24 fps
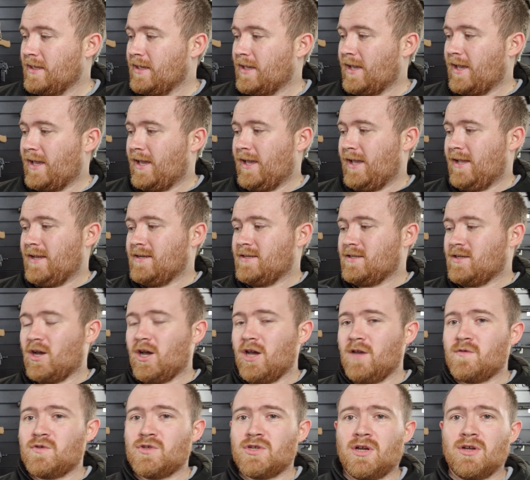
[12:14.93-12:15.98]
And
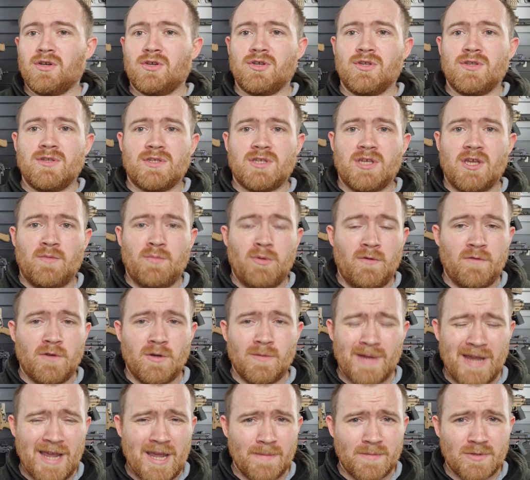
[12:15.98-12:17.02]
I've shot guns that have
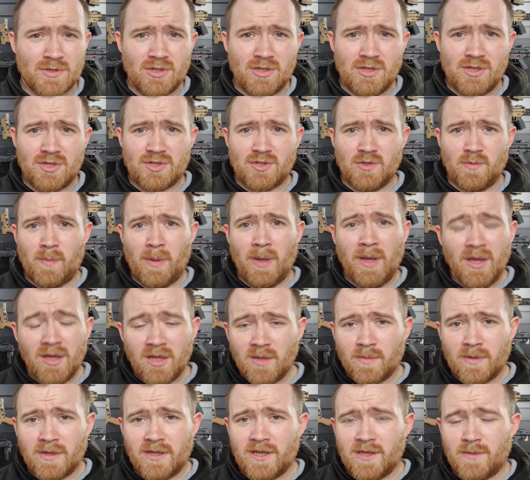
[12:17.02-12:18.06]
performed absolutely
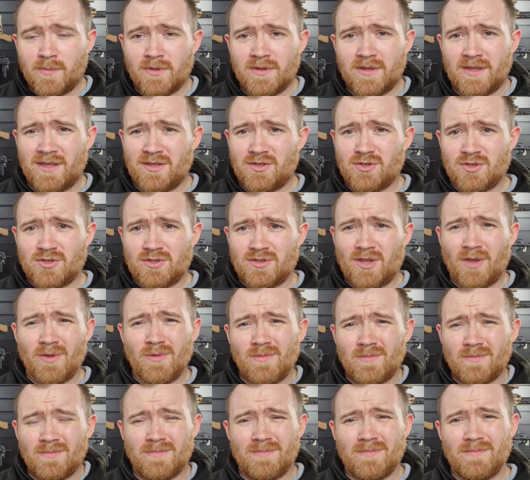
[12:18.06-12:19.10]
superbly, but they just
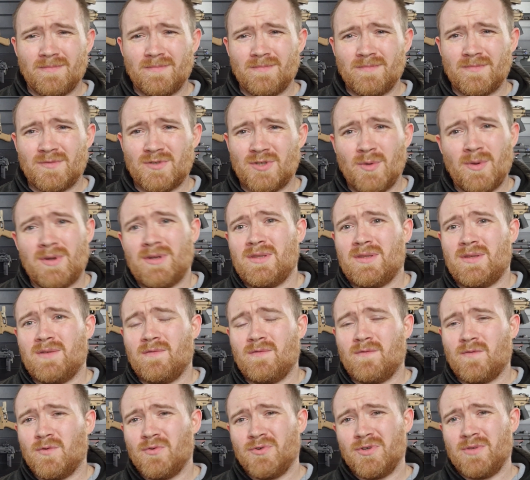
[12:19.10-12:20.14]
don't do anything
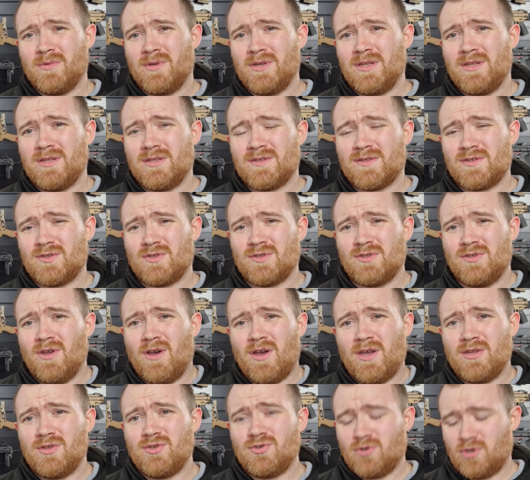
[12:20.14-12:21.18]
for you, and it's just
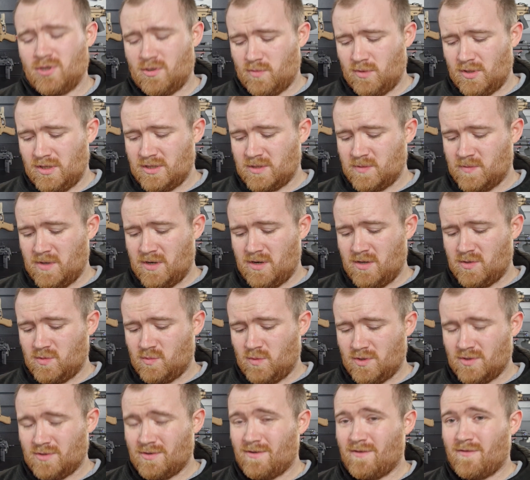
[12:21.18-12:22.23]
not an enjoyable experience
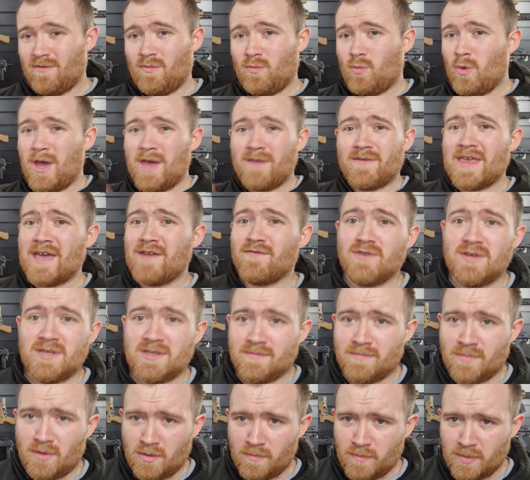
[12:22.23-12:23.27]
whatsoever, whatever that
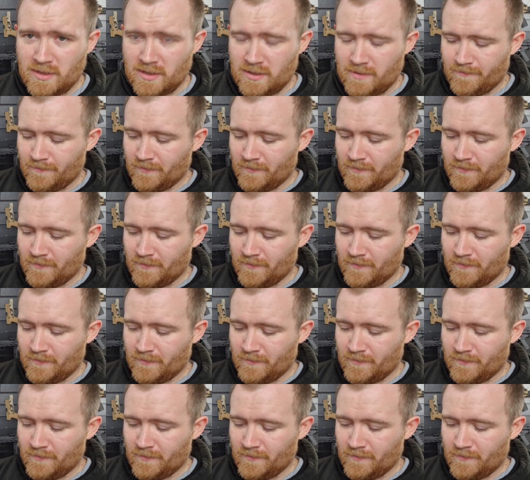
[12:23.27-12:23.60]
reason might be.